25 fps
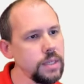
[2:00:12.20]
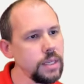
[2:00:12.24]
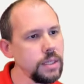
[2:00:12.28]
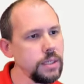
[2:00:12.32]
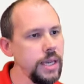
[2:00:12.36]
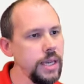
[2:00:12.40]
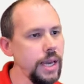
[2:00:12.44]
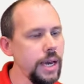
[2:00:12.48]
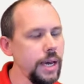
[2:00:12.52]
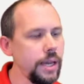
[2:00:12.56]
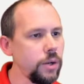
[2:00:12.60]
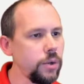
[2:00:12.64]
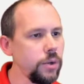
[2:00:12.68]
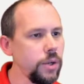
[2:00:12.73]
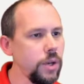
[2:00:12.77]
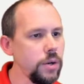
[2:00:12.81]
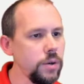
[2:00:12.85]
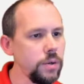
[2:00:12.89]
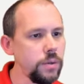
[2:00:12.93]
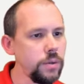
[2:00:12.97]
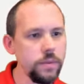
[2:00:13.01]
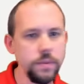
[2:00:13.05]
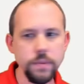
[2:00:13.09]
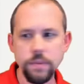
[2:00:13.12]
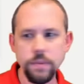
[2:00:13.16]
Yeah, I don't
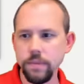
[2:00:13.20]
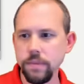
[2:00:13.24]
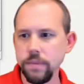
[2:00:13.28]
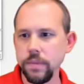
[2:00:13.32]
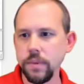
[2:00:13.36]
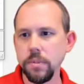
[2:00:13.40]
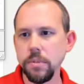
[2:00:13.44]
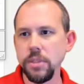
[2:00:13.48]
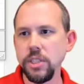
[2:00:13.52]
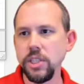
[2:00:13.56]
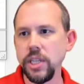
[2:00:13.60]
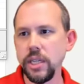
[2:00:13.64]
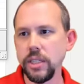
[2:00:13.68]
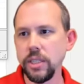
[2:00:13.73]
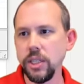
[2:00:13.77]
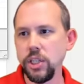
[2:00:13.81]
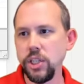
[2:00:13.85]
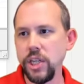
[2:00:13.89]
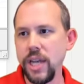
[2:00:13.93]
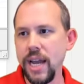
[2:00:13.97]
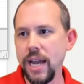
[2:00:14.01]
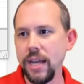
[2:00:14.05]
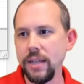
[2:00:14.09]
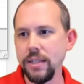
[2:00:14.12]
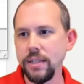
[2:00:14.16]
know. Let me check the
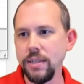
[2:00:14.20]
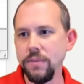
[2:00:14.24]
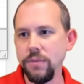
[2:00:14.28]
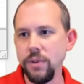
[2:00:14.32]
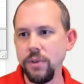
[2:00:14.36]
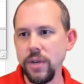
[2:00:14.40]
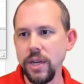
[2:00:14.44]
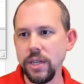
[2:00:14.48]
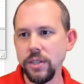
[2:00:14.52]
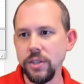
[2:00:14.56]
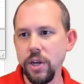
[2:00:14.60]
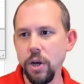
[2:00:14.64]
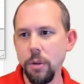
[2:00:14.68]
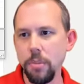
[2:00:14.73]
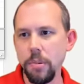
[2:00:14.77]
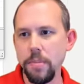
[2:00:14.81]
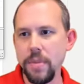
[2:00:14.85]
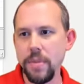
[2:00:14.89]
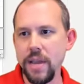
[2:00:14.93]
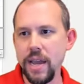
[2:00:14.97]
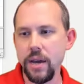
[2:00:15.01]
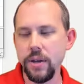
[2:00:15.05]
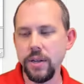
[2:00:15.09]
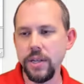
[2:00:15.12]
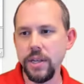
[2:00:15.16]
chat, see if you guys are helping
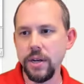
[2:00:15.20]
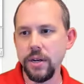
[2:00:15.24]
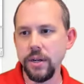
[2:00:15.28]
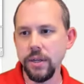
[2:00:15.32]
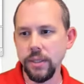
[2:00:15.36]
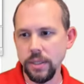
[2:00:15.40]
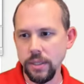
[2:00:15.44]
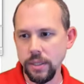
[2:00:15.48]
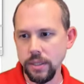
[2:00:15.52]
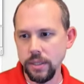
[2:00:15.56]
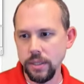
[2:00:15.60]
me out here.